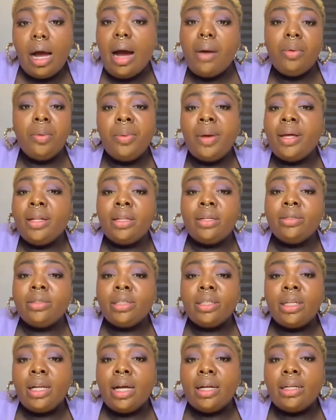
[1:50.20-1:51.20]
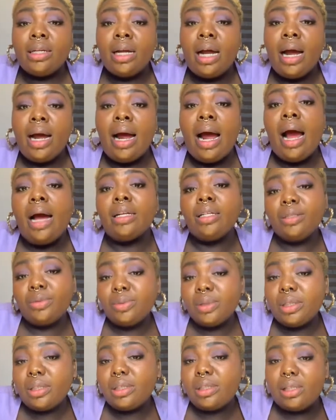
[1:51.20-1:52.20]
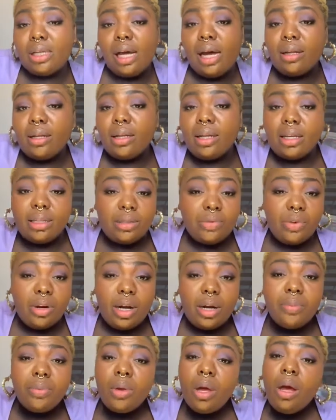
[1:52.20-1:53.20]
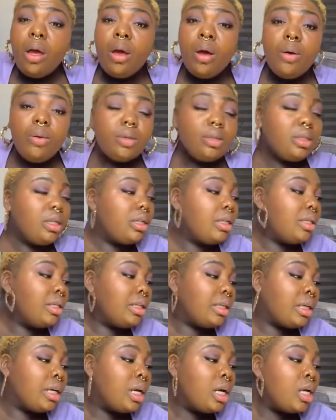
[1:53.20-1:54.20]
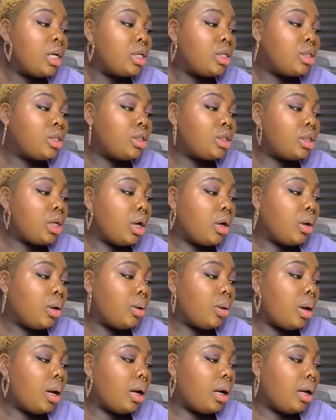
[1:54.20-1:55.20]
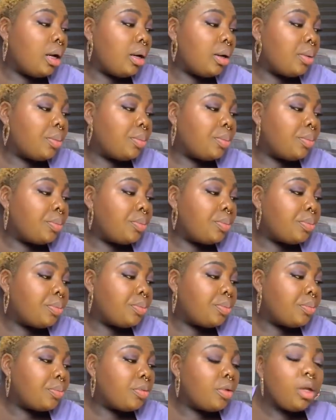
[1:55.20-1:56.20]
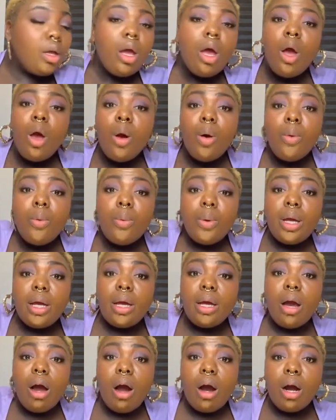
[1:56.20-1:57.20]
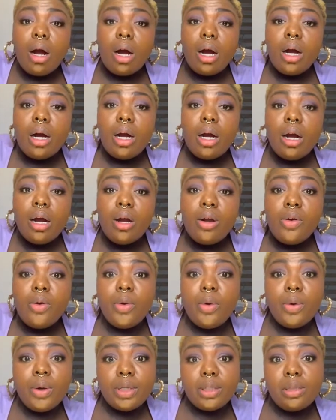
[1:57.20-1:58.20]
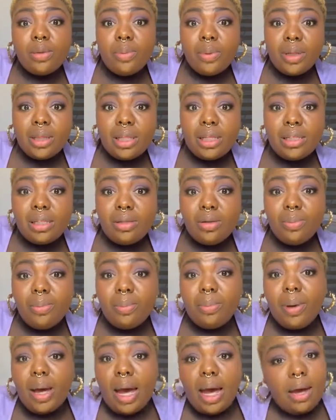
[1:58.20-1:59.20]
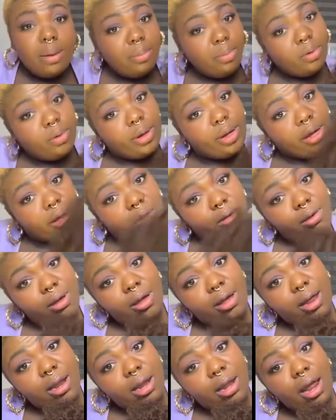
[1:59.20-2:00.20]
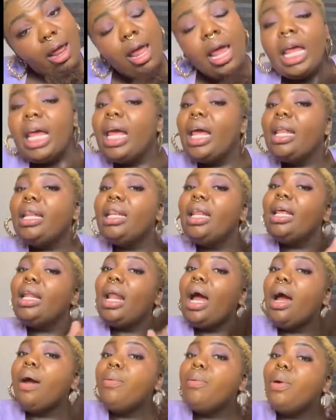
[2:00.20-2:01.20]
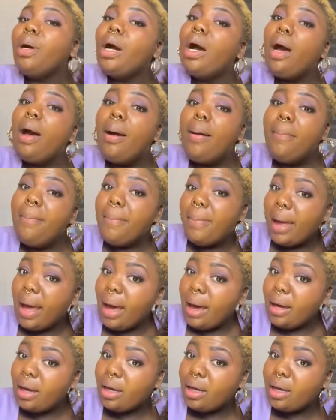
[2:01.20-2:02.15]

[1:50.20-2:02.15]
would pay $13.99. I just wanted to see how the lace front was gonna look. So we are going to put this bad boy on, and then I will come back.